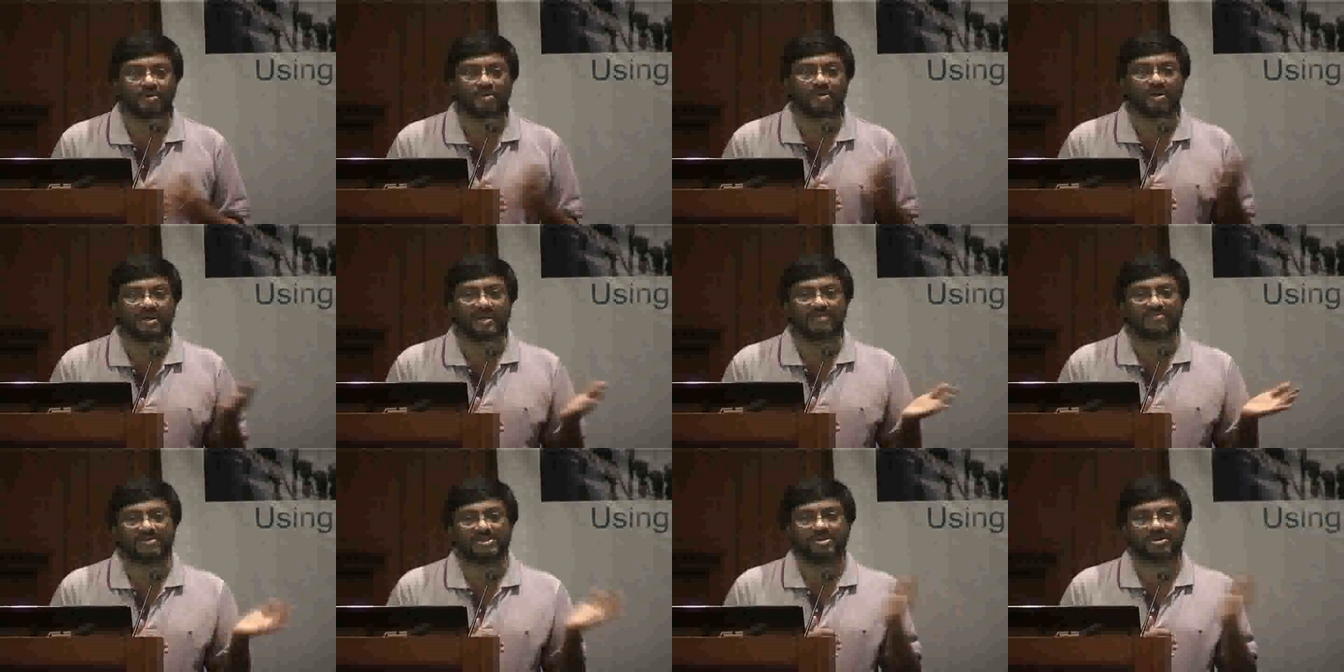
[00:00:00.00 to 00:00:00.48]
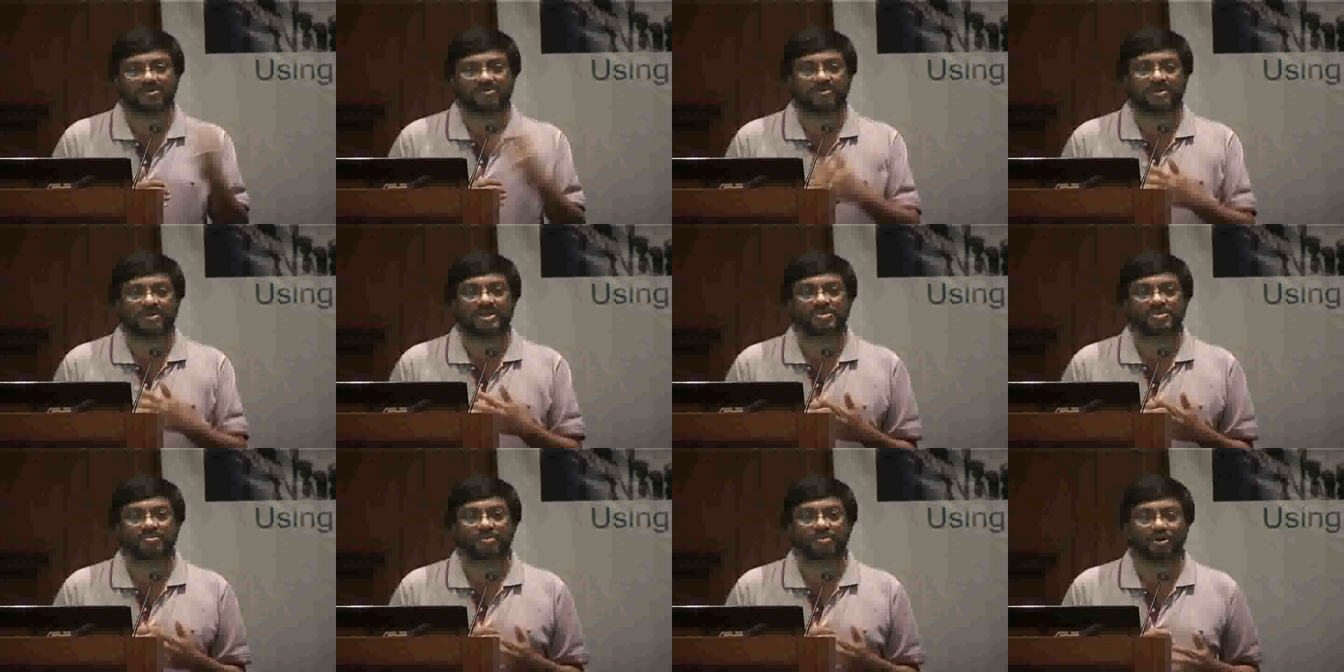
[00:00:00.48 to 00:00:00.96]
Google never
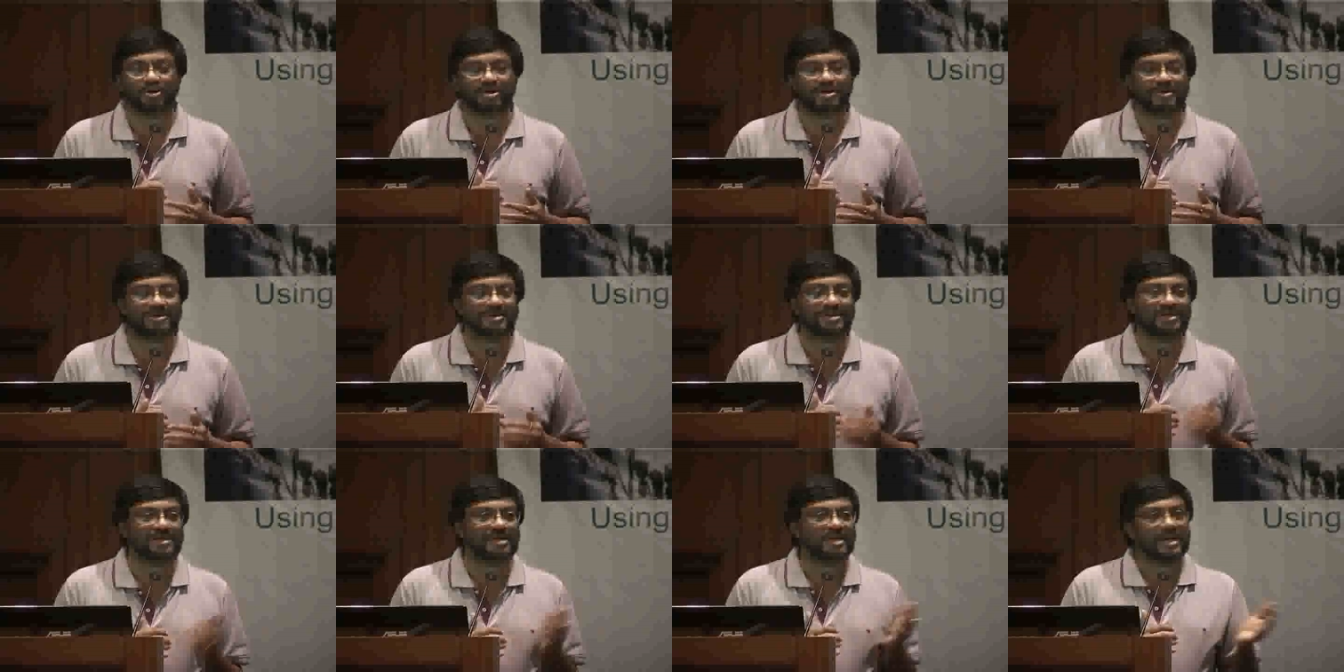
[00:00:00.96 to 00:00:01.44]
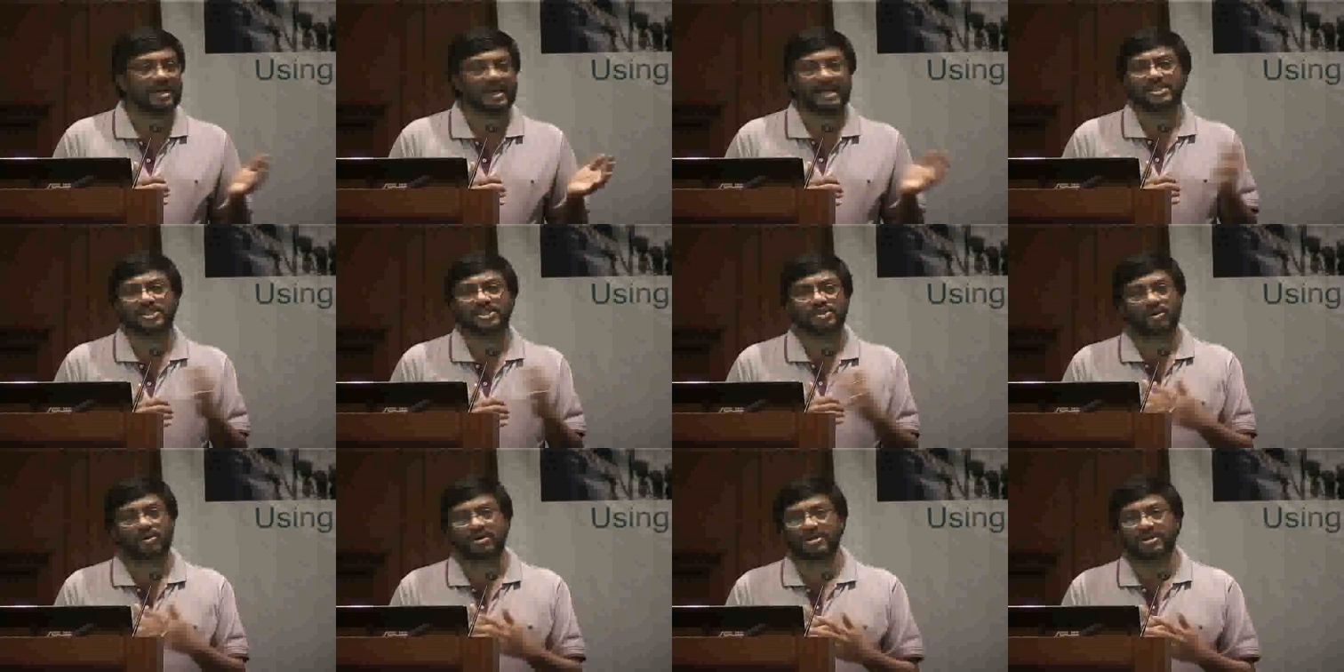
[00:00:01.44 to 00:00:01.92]
saw Facebook,
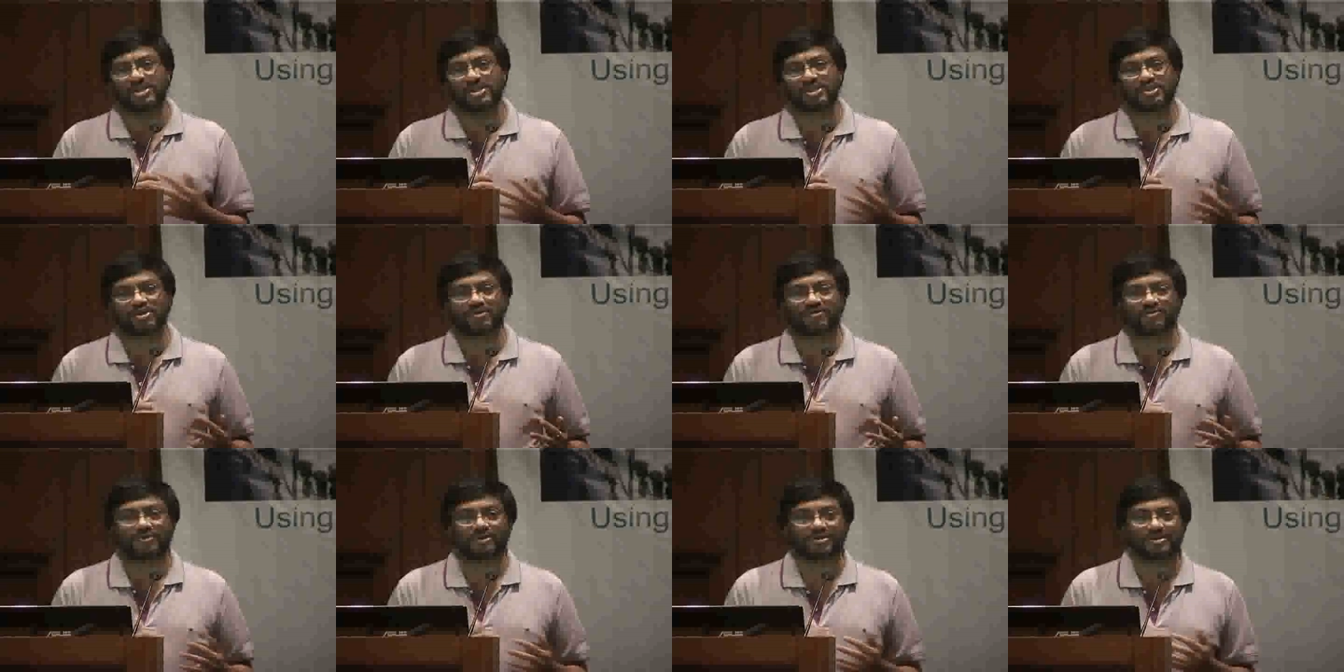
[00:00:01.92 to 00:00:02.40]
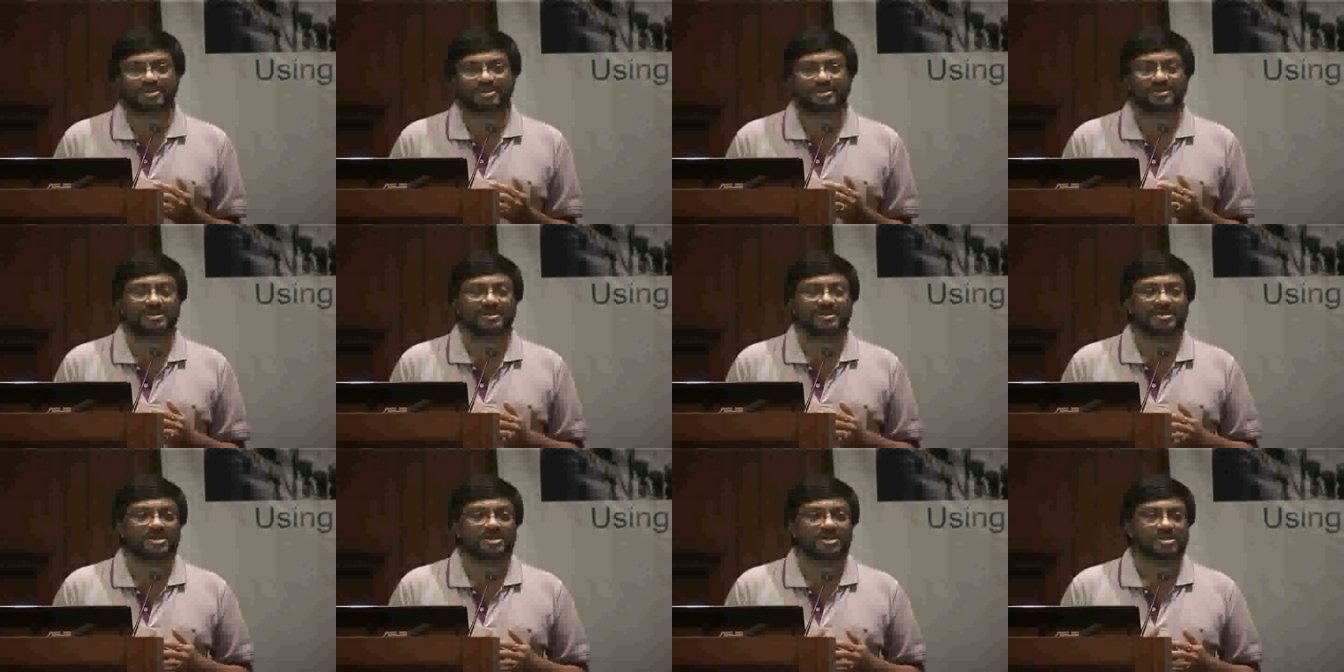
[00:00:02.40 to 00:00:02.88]
and so on and so
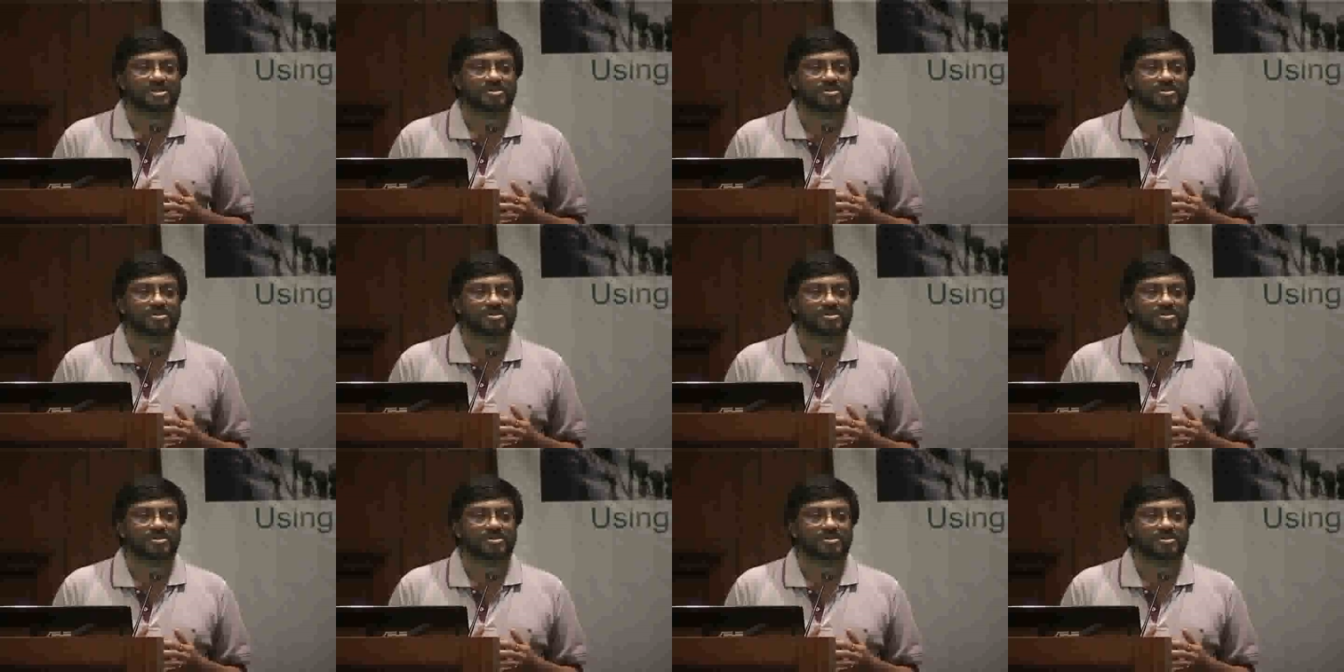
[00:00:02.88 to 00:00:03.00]
forth.